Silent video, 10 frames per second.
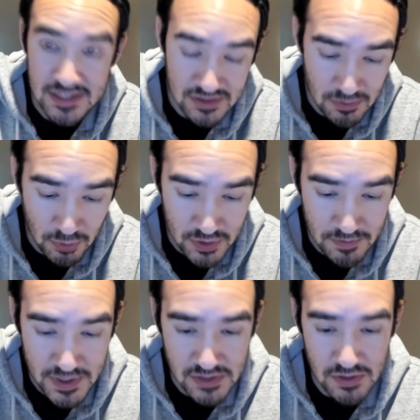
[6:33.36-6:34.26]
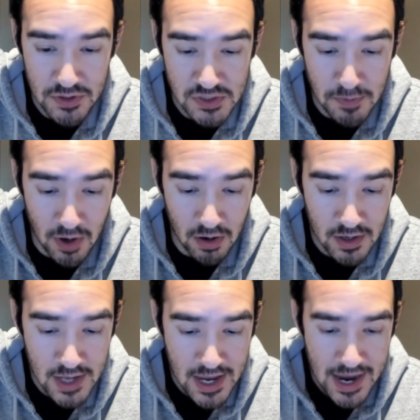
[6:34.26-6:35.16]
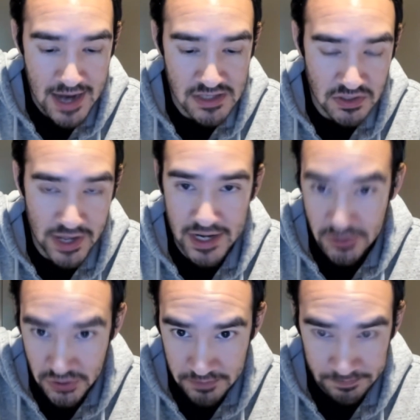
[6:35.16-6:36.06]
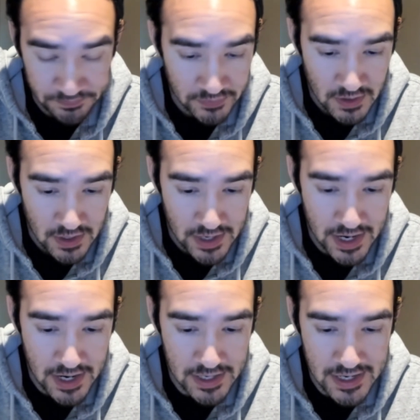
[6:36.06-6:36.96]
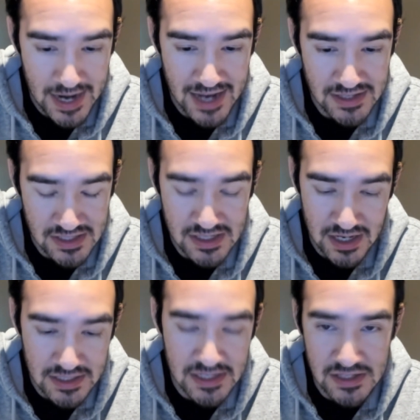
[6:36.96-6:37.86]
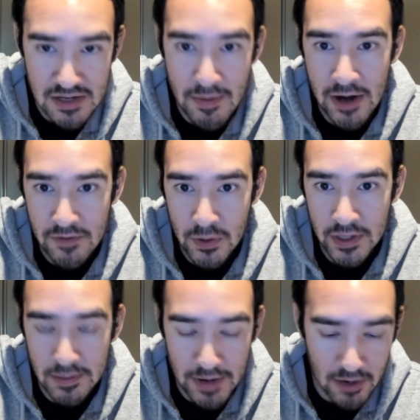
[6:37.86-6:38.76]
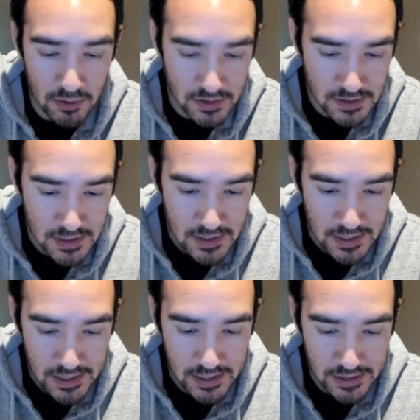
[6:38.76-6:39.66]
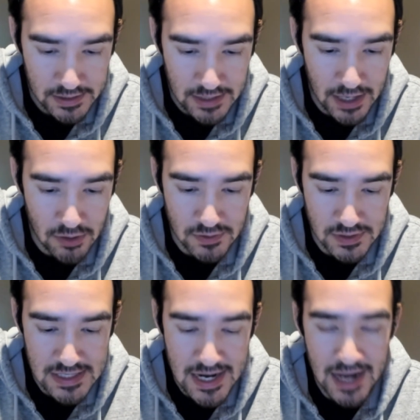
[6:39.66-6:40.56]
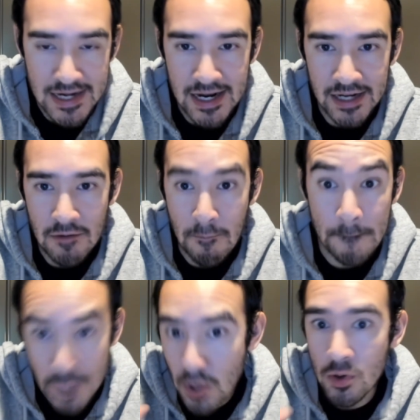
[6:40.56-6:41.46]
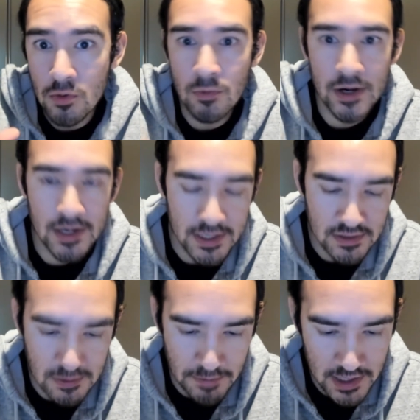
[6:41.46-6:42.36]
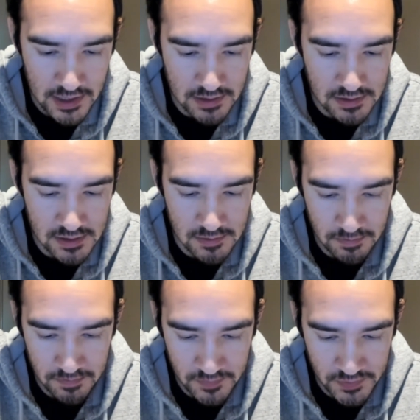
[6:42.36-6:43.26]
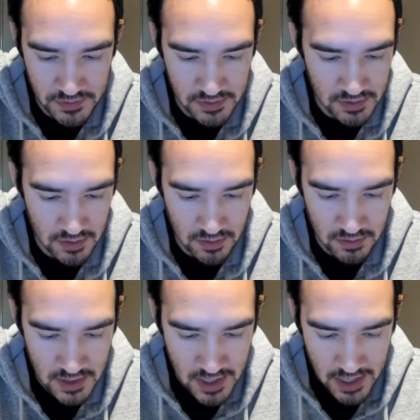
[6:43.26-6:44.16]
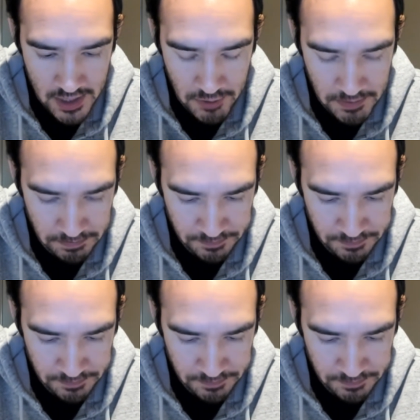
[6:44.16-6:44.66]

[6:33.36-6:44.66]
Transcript: is the board to be. So this ball has length, and it has a decent amount of hooking power. And I don't see any kind of boom when it hits the pins. So anyway,